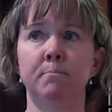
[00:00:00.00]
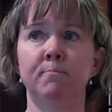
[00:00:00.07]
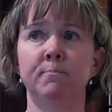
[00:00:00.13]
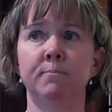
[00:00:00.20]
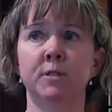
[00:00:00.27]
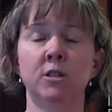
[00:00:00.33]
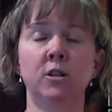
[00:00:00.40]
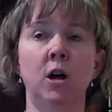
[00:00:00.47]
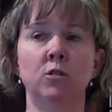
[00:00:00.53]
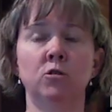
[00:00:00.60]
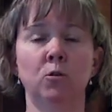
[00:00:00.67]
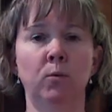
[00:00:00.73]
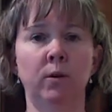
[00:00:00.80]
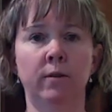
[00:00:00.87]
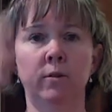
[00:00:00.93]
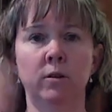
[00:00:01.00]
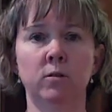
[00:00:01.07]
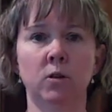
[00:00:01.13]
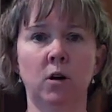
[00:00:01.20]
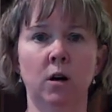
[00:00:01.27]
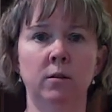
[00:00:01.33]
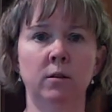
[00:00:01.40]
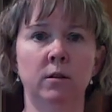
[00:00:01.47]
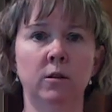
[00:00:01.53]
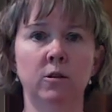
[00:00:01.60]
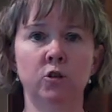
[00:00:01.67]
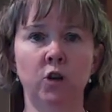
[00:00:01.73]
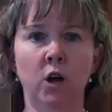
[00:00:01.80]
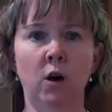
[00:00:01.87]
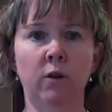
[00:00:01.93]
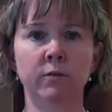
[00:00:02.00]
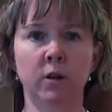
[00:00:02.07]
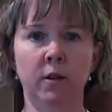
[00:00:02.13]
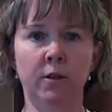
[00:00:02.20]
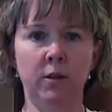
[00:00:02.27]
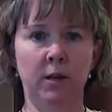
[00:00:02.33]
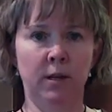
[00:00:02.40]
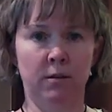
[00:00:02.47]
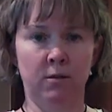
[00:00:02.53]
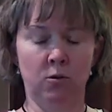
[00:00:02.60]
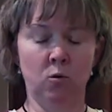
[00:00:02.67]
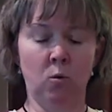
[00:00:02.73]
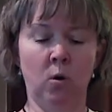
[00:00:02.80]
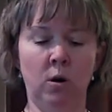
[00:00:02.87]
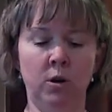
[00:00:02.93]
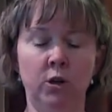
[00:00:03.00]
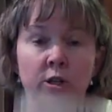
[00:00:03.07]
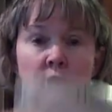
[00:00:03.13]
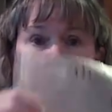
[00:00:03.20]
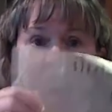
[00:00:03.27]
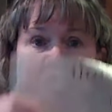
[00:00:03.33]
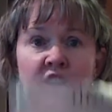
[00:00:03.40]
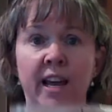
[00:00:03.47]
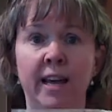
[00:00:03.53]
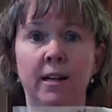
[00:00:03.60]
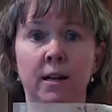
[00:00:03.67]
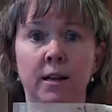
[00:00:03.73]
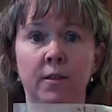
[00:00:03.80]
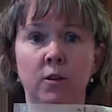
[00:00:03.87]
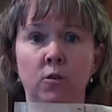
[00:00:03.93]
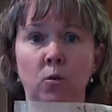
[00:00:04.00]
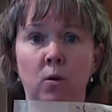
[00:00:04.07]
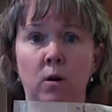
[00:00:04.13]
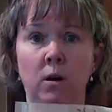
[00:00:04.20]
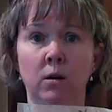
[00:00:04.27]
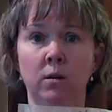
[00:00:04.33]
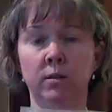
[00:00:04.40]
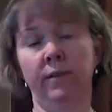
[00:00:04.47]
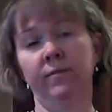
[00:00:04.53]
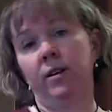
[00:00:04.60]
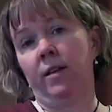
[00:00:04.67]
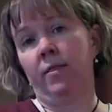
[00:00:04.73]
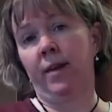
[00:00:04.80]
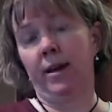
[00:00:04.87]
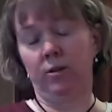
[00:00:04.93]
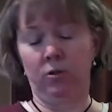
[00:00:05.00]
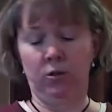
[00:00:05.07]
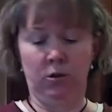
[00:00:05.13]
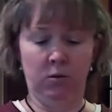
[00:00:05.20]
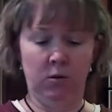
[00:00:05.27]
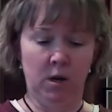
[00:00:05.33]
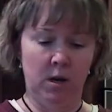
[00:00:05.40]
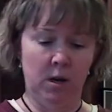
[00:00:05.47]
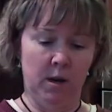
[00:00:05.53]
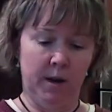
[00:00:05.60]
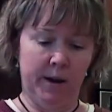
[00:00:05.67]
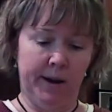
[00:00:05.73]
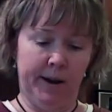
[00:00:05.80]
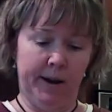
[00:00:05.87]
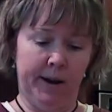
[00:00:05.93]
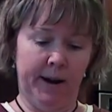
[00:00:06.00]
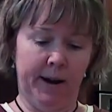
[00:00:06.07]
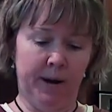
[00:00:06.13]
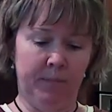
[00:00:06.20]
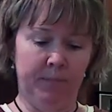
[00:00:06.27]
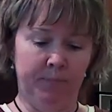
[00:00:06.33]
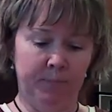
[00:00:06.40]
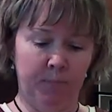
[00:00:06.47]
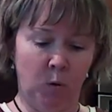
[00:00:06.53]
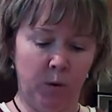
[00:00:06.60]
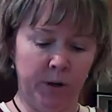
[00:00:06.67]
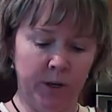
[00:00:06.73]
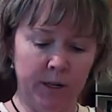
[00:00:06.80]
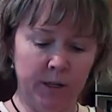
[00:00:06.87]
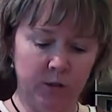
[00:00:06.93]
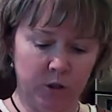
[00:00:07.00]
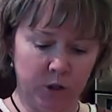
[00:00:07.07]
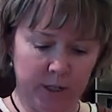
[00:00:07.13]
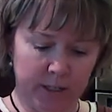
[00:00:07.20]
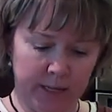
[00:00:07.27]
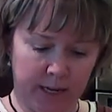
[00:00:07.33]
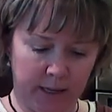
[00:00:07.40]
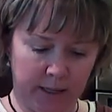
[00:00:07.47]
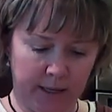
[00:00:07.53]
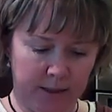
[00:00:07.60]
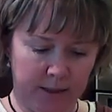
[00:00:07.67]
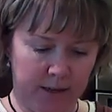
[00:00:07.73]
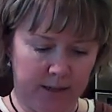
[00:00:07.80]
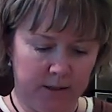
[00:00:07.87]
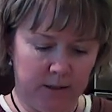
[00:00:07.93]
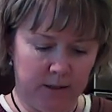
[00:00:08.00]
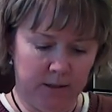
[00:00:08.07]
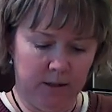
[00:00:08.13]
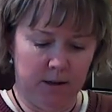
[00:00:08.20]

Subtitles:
slots or whatever it's called, the little shelves in the door. You can just stand it in the door, because I've done that too. But what you're gonna do is you're gonna take it like this.